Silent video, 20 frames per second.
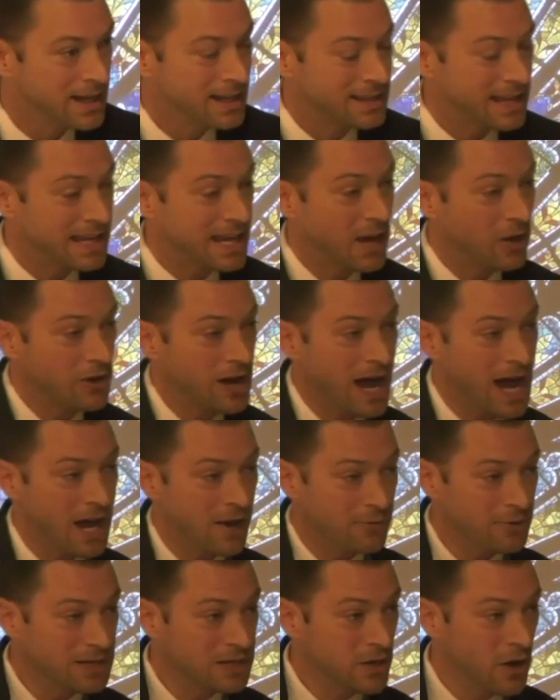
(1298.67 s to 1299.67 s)
They held high
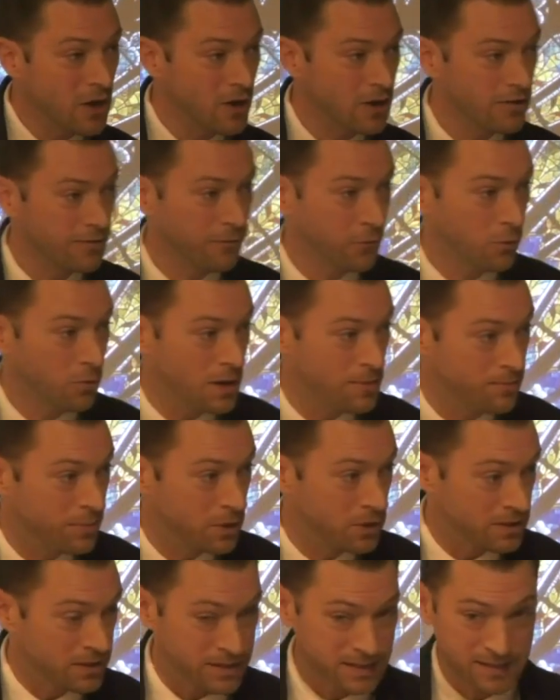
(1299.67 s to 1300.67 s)
regard for what
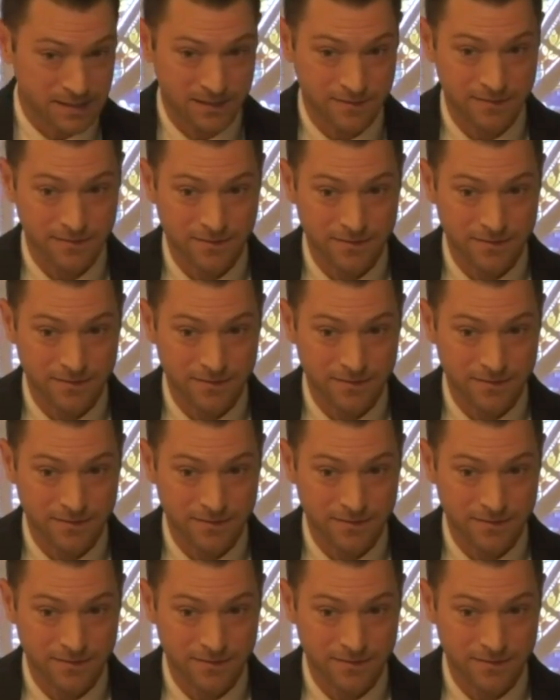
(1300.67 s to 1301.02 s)
books?